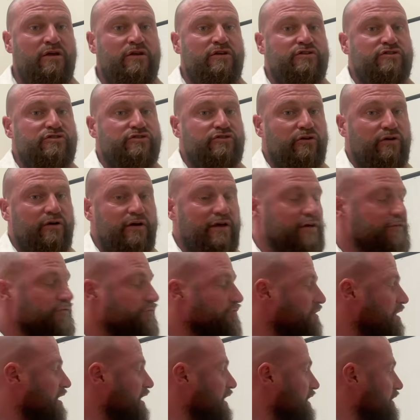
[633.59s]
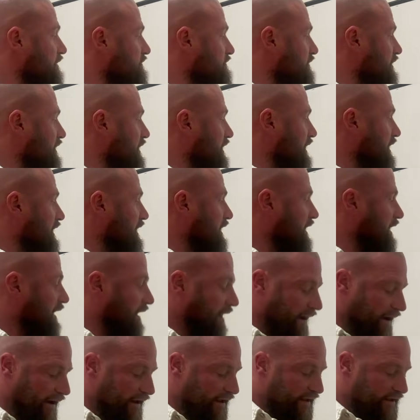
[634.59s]
So if you have a
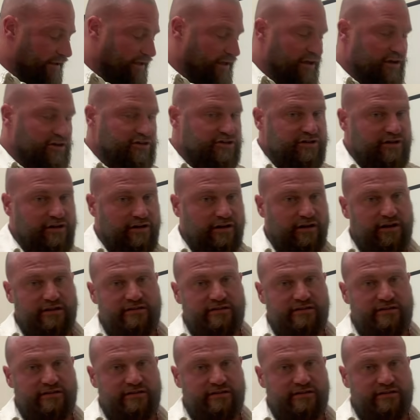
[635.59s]
higher gauge needle,